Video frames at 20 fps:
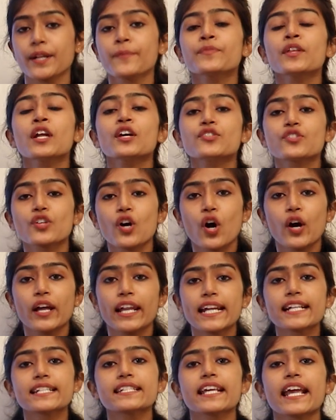it. So,
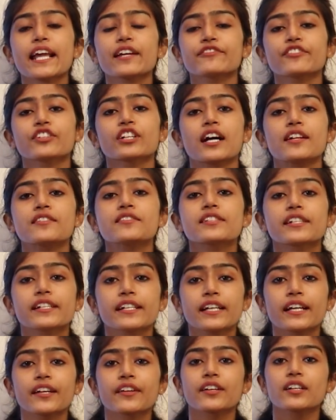let us say if you
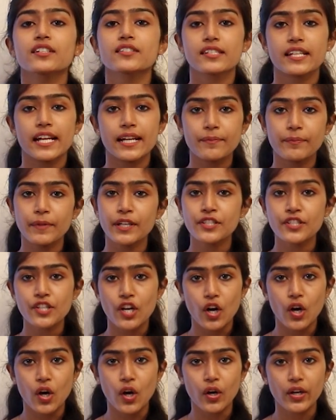consider a statement
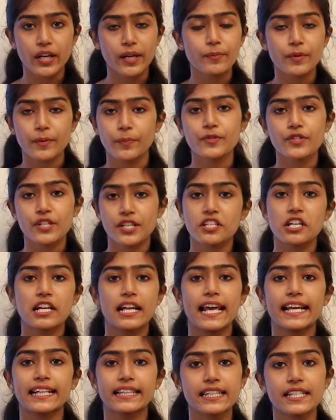or a
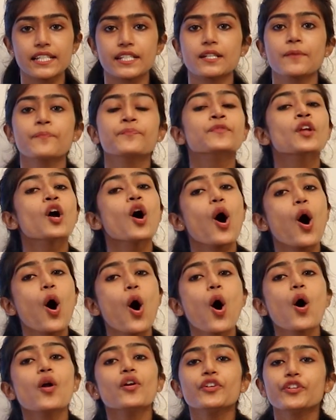preposition like this,
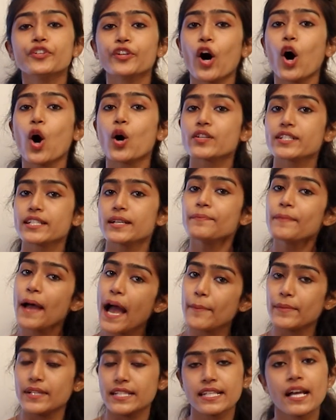all dogs are
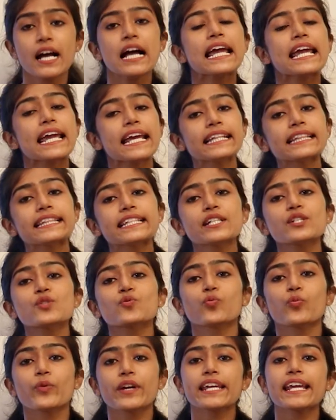mammals. In this
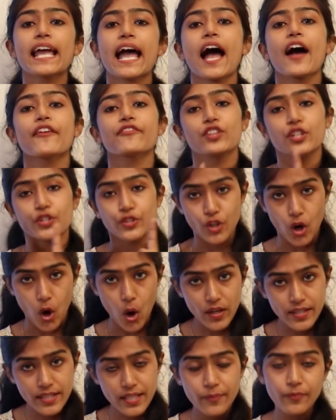we have the
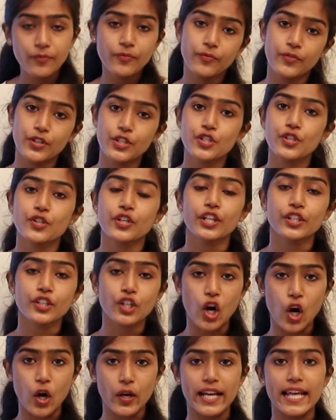dogs, which you can
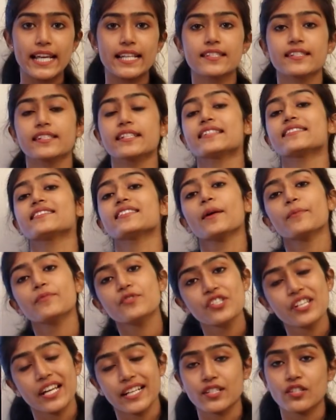call as the
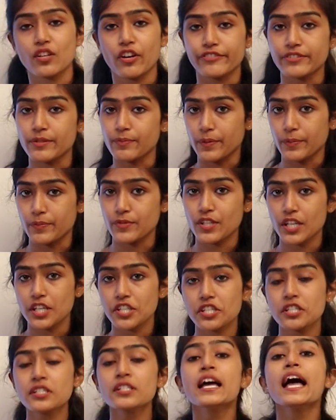subject of the
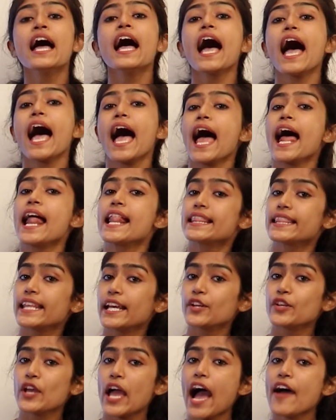preposition, and
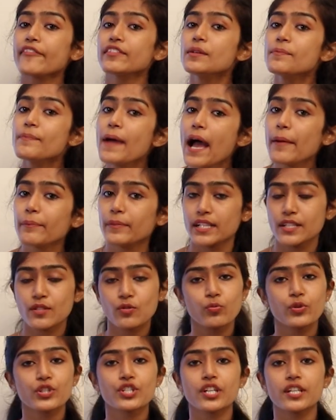then you have the mammals,
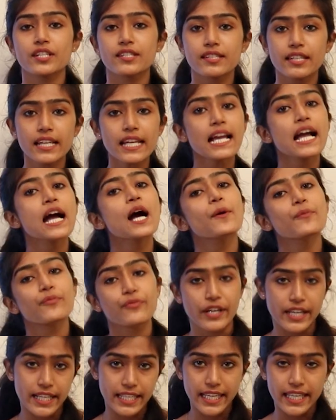which is the
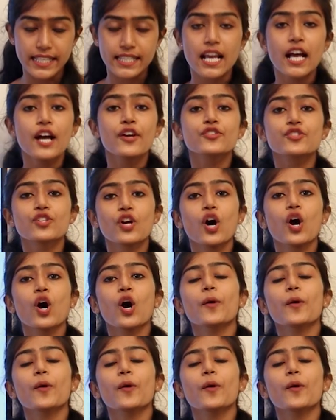predicate. So,